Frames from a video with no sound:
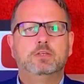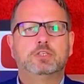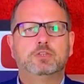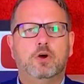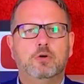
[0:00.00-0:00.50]

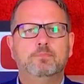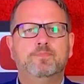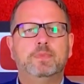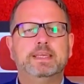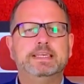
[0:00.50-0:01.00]

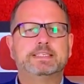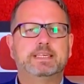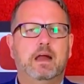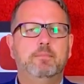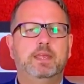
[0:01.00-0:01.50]
Storm is
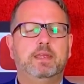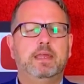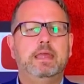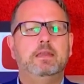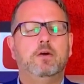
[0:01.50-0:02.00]

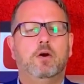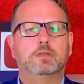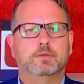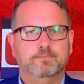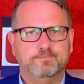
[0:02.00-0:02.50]
coming in
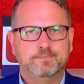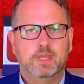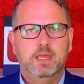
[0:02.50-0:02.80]
autumn.